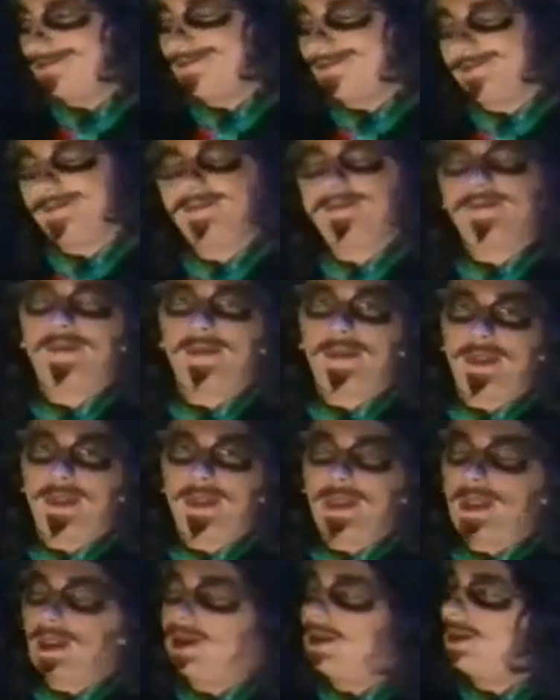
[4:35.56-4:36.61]
I'll
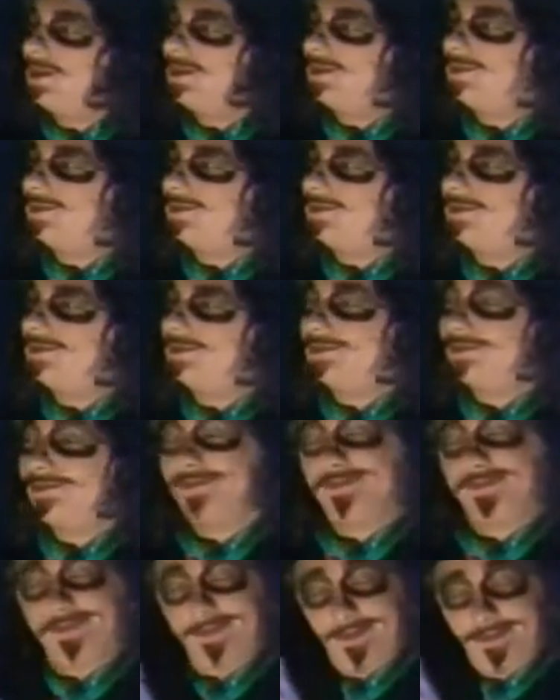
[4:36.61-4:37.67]
try to make use of it in
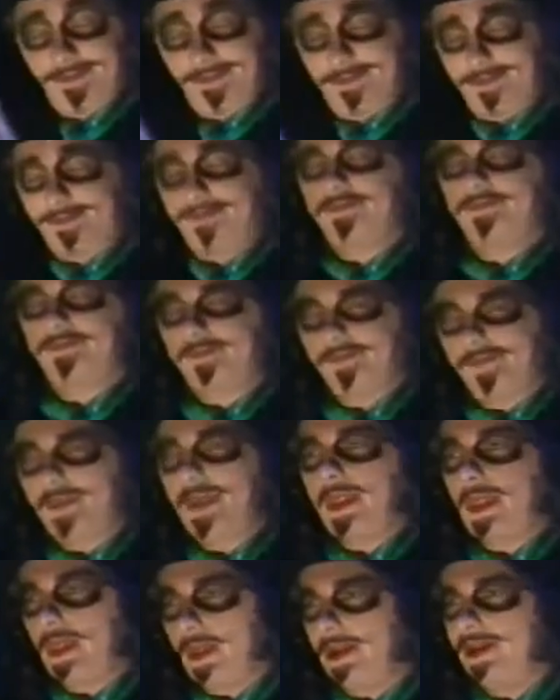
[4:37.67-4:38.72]
my work
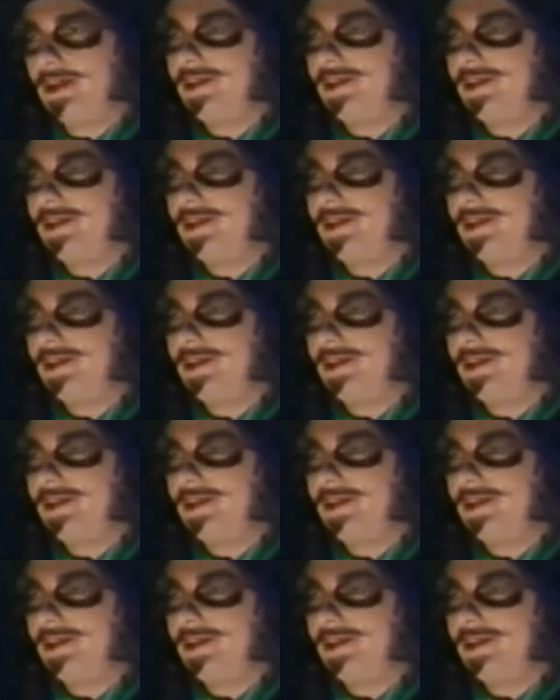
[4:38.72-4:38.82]
regardless.